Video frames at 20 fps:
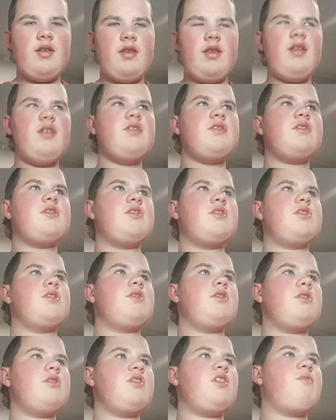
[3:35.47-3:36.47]
Let's
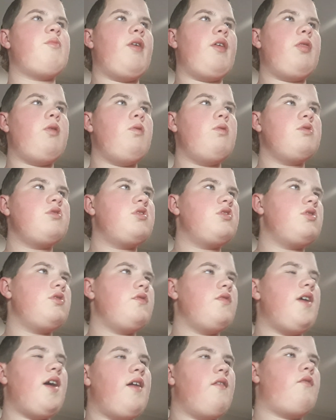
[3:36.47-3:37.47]
give my thoughts
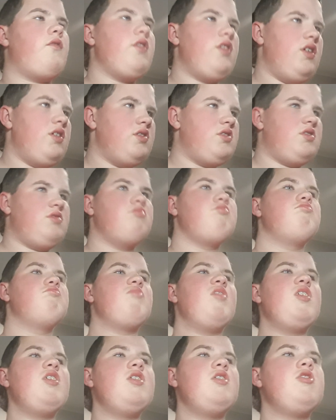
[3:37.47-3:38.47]
for this.
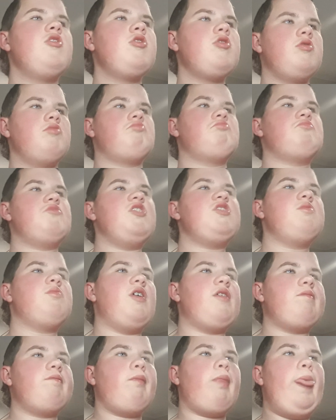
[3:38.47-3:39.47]
Season
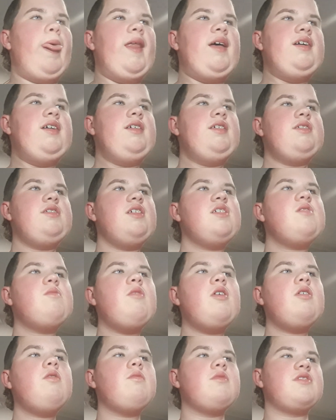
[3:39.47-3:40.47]
1. Season
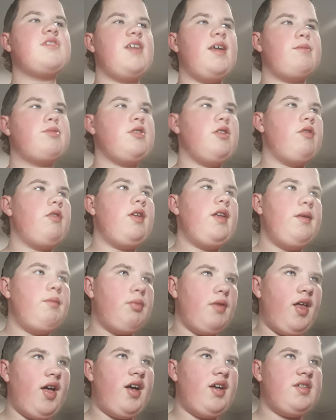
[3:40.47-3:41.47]
1 was an absolutely
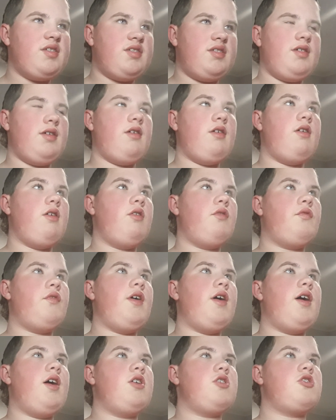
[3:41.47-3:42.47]
blast of
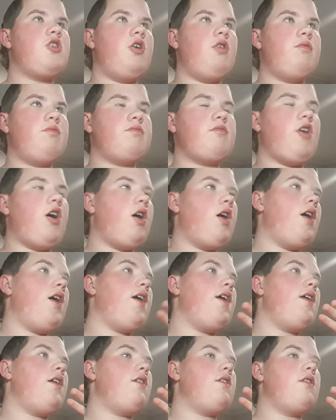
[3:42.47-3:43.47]
a show.
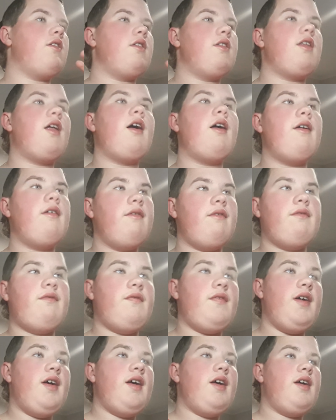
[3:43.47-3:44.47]
I love
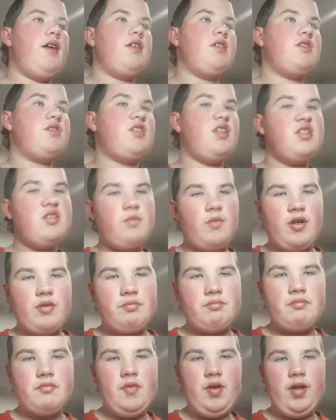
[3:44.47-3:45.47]
Season 1.